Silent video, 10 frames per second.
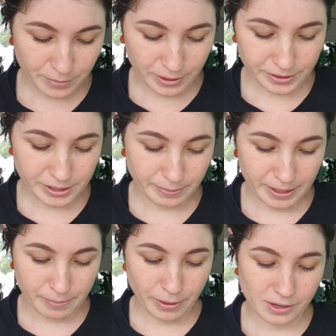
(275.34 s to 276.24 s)
I'm going to
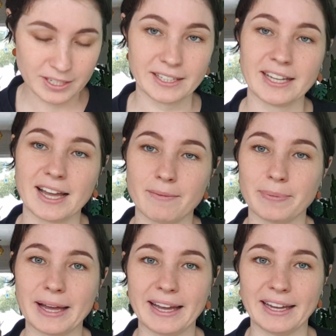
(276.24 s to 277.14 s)
be potting up
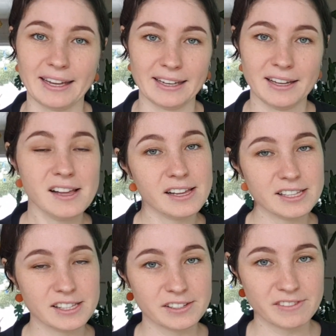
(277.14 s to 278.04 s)
a
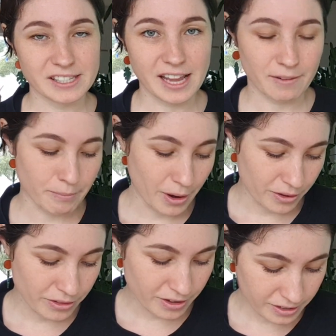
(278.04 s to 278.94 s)
silver satin
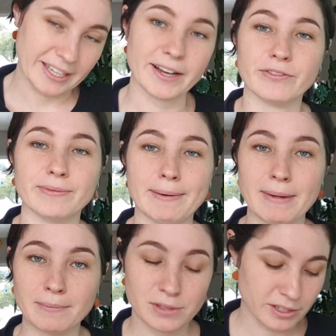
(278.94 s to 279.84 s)
pothos and up for my
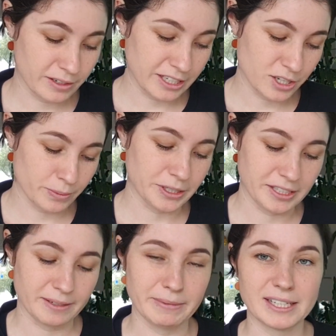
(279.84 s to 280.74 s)
mum, so I just wanted
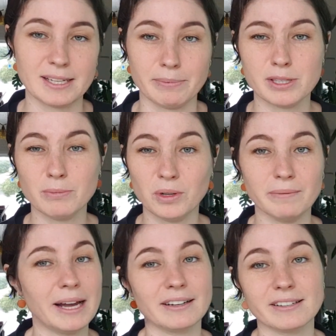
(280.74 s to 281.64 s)
to mix up a small
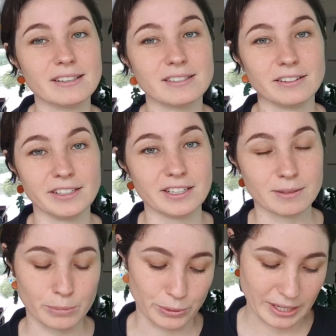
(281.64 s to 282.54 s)
amount because it's only a small